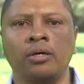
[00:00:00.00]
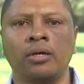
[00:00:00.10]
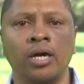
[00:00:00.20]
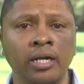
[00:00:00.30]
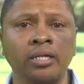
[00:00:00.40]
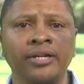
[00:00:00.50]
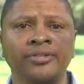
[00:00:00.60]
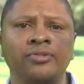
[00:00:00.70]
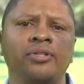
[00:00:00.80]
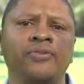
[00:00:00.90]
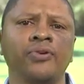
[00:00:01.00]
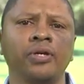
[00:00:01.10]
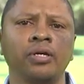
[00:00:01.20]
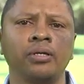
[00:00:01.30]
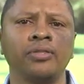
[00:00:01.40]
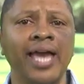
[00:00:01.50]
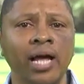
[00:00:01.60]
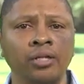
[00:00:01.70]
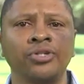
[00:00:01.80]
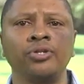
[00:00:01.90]
Currently in South Africa, the
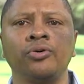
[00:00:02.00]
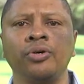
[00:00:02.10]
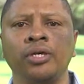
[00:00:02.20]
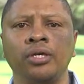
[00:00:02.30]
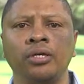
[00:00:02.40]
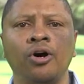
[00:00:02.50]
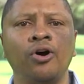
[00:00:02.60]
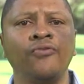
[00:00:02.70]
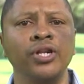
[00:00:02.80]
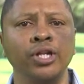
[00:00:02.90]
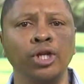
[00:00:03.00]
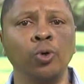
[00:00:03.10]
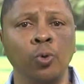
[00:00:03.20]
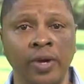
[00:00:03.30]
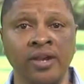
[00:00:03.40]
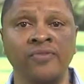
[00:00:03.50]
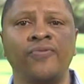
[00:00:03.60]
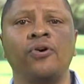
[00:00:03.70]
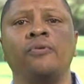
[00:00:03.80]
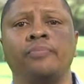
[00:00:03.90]
L C O E of a new wind
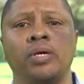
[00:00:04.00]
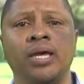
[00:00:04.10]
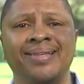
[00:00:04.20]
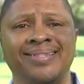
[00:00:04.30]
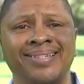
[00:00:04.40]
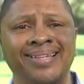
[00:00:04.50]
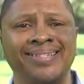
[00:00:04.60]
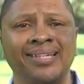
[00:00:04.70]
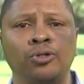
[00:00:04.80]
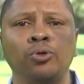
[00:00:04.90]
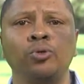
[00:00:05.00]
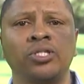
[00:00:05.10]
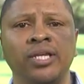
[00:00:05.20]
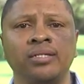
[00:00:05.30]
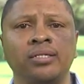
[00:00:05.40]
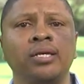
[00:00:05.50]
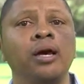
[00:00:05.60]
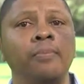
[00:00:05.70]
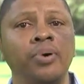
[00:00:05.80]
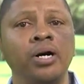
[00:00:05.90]
farm is sixty-two cents
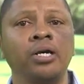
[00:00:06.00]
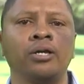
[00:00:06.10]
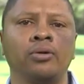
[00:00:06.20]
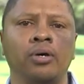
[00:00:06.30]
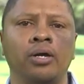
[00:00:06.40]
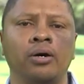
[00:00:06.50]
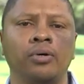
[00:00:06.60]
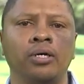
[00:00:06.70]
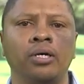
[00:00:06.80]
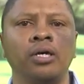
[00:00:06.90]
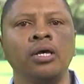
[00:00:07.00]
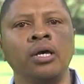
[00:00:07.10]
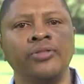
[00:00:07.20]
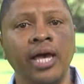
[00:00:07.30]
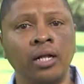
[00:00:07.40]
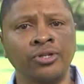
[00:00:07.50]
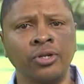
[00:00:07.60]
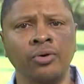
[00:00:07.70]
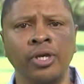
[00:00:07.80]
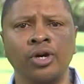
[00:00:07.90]
per kilowatt hour. The L
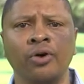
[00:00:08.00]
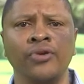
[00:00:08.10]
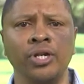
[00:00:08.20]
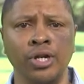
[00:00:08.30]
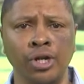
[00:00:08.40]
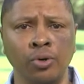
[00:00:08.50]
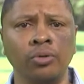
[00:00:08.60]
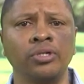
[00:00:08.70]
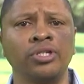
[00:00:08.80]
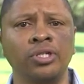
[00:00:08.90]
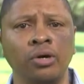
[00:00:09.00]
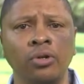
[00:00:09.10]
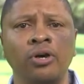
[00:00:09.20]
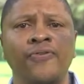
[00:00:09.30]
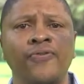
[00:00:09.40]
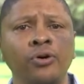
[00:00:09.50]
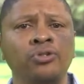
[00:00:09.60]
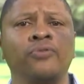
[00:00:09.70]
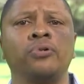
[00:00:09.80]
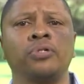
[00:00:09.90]
C O E of a new solar
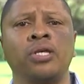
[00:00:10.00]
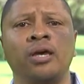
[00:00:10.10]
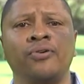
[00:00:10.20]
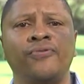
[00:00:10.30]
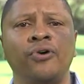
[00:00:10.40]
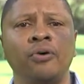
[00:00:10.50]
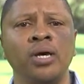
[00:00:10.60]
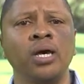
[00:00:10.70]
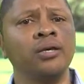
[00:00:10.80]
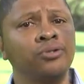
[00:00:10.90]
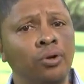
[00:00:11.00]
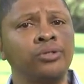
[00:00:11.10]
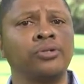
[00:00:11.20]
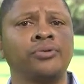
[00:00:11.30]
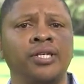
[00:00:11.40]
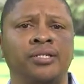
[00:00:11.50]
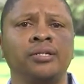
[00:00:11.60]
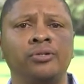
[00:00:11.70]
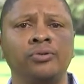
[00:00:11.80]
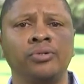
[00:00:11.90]
photovoltaic farm is also
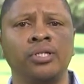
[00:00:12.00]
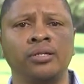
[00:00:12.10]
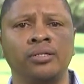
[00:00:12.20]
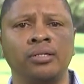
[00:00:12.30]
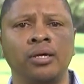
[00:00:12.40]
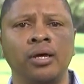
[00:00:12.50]
sixty-two cents.